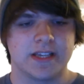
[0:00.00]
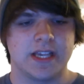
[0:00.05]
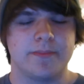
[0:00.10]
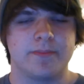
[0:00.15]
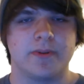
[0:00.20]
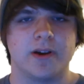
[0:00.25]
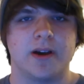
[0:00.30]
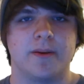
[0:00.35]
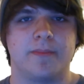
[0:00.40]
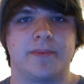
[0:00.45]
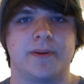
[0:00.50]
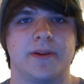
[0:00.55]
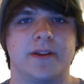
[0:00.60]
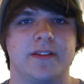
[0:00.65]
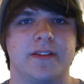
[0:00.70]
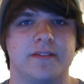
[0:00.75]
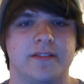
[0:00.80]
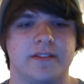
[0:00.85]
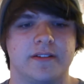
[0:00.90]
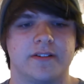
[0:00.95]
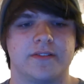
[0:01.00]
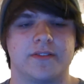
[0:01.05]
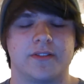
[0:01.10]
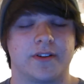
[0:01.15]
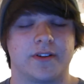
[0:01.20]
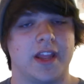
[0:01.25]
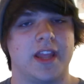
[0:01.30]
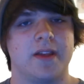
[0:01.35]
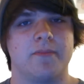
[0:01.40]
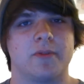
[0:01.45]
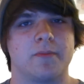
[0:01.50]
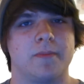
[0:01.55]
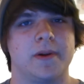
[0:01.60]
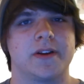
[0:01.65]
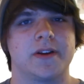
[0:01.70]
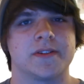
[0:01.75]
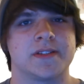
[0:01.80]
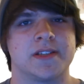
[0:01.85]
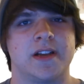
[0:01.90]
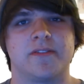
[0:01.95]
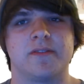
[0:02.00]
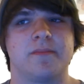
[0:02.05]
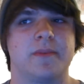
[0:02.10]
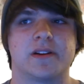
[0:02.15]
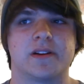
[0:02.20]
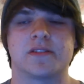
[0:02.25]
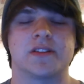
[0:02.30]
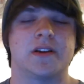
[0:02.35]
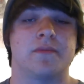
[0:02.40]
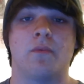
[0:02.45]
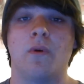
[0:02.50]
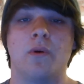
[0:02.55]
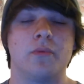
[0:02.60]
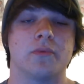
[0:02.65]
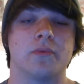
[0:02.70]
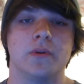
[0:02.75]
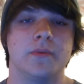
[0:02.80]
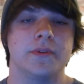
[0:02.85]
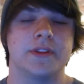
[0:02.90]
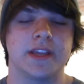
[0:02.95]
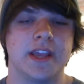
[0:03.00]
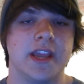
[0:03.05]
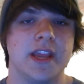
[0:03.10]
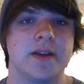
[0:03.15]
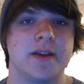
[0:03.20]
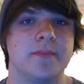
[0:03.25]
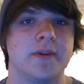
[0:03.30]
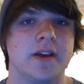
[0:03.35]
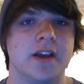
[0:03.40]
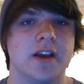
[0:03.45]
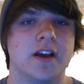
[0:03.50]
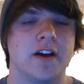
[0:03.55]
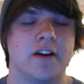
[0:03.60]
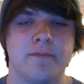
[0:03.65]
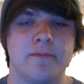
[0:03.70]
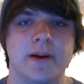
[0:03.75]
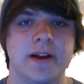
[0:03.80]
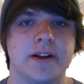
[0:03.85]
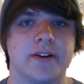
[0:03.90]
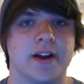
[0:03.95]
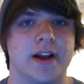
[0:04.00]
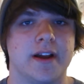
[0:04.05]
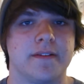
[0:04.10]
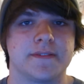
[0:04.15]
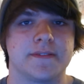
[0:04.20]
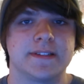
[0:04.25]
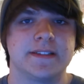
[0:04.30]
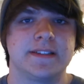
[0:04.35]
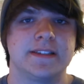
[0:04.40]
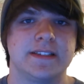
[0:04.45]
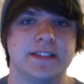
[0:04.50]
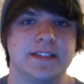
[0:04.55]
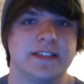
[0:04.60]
keep up their, their game with Microsoft and Microsoft won't ruin the game of Minecraft.